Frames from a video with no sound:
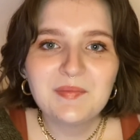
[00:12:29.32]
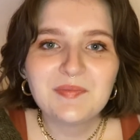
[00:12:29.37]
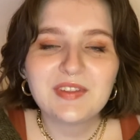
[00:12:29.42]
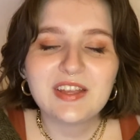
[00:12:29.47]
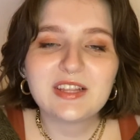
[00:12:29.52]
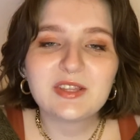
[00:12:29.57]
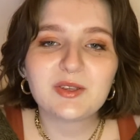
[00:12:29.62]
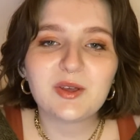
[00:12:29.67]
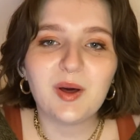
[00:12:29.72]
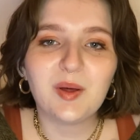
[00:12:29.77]

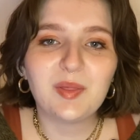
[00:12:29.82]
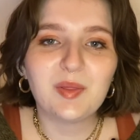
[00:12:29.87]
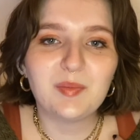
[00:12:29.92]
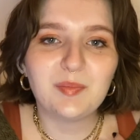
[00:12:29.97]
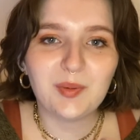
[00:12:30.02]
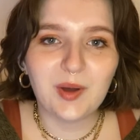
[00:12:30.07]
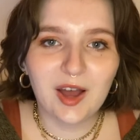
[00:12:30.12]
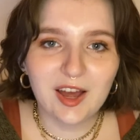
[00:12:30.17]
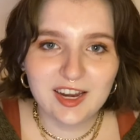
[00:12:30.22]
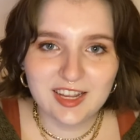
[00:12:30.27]
It's called The
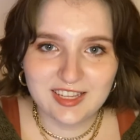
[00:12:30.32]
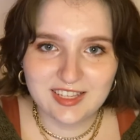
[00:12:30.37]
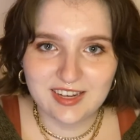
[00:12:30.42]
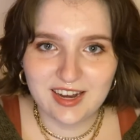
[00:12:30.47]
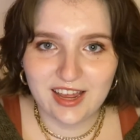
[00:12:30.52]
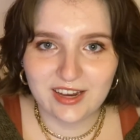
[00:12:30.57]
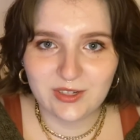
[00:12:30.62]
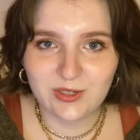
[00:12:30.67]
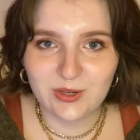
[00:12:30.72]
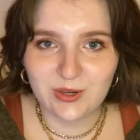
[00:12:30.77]
Body
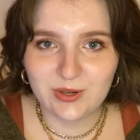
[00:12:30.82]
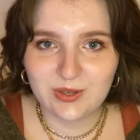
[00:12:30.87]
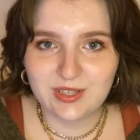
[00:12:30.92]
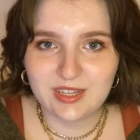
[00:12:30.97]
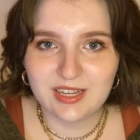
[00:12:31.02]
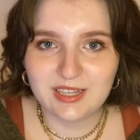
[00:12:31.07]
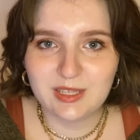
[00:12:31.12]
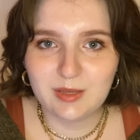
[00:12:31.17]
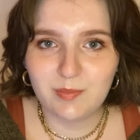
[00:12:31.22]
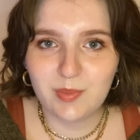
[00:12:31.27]
Snatchers.
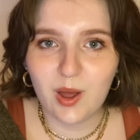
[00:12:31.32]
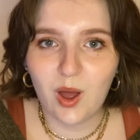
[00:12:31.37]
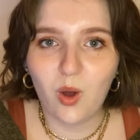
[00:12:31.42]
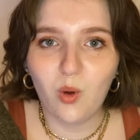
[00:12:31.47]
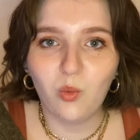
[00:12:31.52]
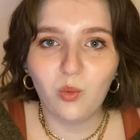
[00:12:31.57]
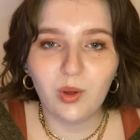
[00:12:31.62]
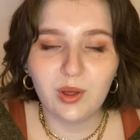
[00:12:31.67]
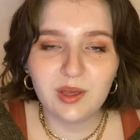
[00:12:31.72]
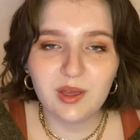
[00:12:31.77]
It's
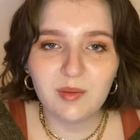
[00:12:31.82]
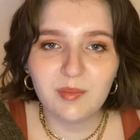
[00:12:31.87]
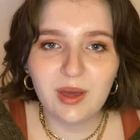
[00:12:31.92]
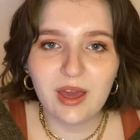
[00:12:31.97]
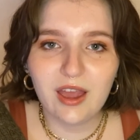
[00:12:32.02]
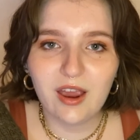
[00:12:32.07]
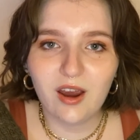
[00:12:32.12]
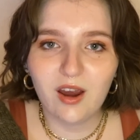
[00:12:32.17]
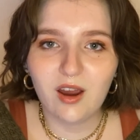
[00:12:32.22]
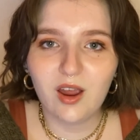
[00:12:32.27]
about William
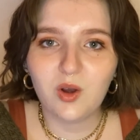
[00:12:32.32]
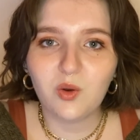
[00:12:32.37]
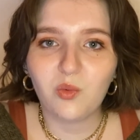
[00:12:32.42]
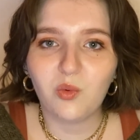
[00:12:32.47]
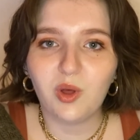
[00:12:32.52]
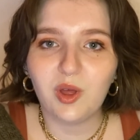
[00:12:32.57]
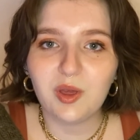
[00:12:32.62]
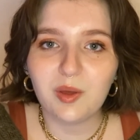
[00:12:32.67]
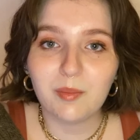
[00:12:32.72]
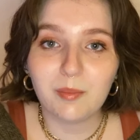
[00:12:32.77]
Hare and
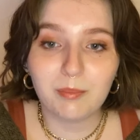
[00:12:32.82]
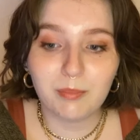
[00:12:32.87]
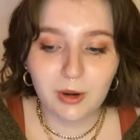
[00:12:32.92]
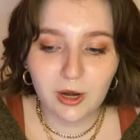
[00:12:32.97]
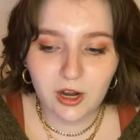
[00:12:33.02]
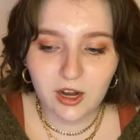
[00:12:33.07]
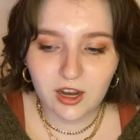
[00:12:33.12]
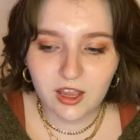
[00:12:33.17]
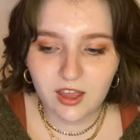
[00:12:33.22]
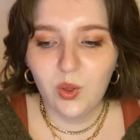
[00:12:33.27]
William
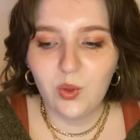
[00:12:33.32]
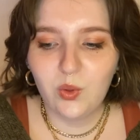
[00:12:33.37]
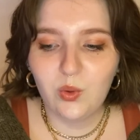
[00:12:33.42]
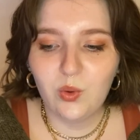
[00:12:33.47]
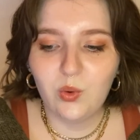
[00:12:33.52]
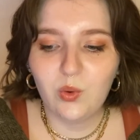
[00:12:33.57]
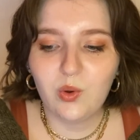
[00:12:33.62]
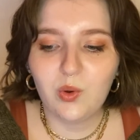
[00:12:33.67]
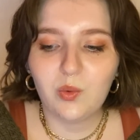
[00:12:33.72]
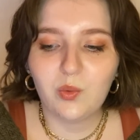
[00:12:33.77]
Burke,
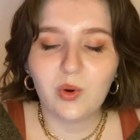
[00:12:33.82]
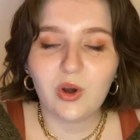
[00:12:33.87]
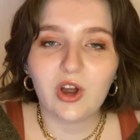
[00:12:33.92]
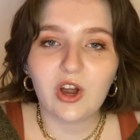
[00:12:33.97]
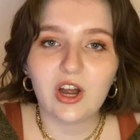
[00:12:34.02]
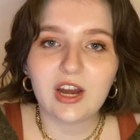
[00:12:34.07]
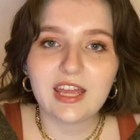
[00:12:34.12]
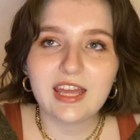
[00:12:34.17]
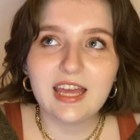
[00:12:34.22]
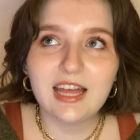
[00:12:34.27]
who
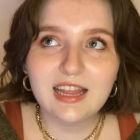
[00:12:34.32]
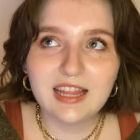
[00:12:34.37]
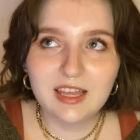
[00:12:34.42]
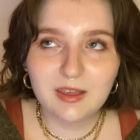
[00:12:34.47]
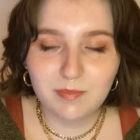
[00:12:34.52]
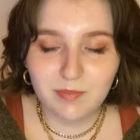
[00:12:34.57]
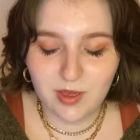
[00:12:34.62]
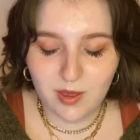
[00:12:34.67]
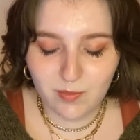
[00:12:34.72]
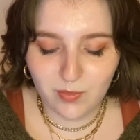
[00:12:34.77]
were
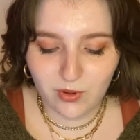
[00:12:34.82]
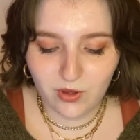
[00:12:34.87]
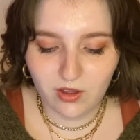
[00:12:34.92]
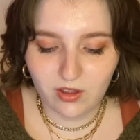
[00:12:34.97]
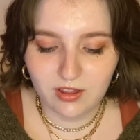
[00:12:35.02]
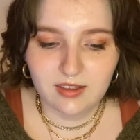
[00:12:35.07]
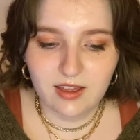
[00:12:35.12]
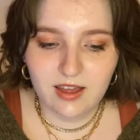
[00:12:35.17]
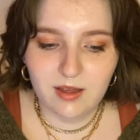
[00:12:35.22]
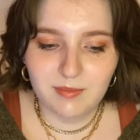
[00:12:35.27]
killing
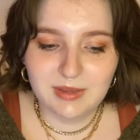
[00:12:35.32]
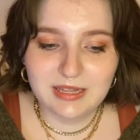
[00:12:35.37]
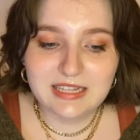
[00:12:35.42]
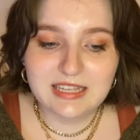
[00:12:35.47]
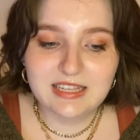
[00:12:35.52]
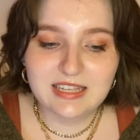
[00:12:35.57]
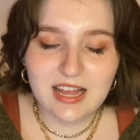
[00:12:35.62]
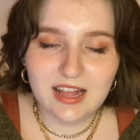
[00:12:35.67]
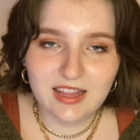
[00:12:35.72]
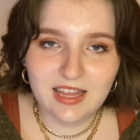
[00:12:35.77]
people and
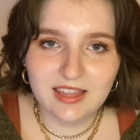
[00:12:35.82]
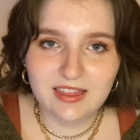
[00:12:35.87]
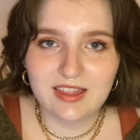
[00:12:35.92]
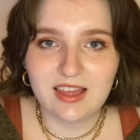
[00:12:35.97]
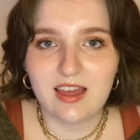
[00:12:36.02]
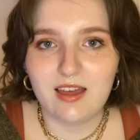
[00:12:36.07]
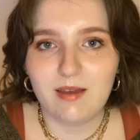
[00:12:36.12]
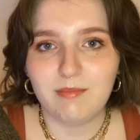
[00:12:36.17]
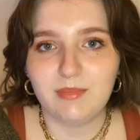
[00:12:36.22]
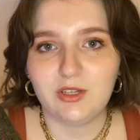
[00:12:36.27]
selling
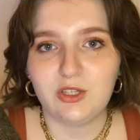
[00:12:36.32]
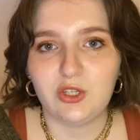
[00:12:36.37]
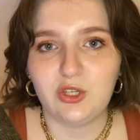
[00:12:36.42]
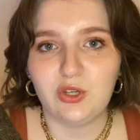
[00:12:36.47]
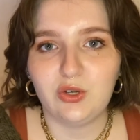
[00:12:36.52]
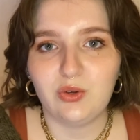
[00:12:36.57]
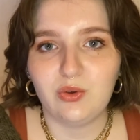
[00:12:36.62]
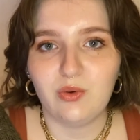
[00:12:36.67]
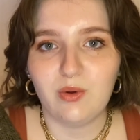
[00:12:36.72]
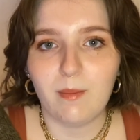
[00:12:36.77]
them
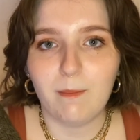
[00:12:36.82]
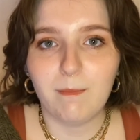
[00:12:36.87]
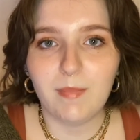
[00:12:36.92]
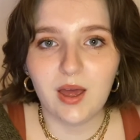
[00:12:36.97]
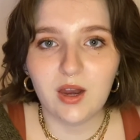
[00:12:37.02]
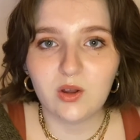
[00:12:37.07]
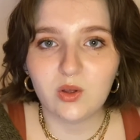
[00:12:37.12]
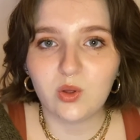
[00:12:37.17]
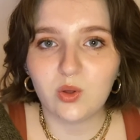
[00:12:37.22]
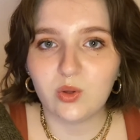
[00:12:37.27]
to
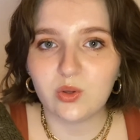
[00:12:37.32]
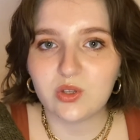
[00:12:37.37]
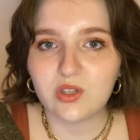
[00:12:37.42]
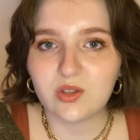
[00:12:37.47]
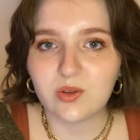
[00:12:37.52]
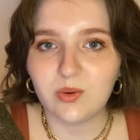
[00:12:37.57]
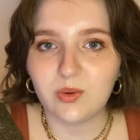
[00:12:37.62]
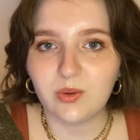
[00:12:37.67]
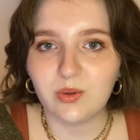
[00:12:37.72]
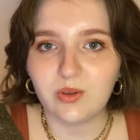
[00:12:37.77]
medical
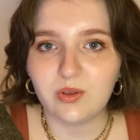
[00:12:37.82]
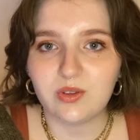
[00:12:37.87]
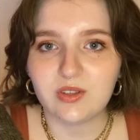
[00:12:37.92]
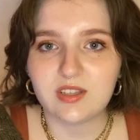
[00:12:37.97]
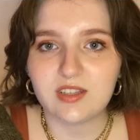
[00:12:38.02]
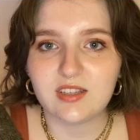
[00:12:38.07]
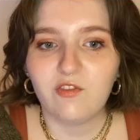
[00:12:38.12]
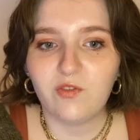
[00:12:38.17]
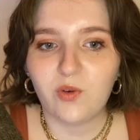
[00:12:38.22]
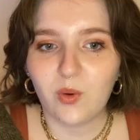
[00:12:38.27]

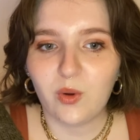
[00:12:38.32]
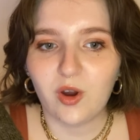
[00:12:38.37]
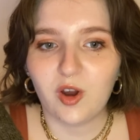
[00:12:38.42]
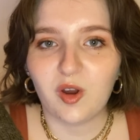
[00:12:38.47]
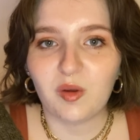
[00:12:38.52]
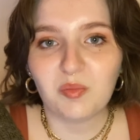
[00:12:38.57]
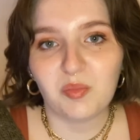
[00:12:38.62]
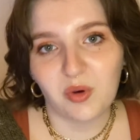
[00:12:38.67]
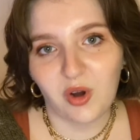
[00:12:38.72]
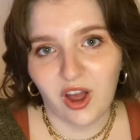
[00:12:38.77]
schools for
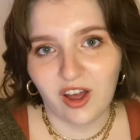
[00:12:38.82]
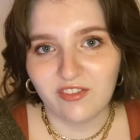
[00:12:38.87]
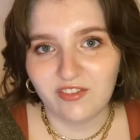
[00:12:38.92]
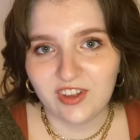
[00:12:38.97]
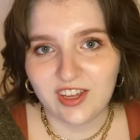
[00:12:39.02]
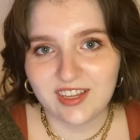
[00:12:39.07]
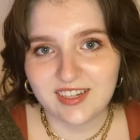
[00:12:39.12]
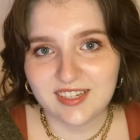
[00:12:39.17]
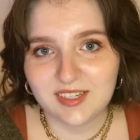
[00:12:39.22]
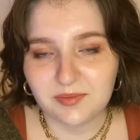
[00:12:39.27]

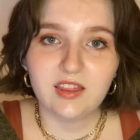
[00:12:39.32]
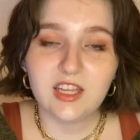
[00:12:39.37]
profit.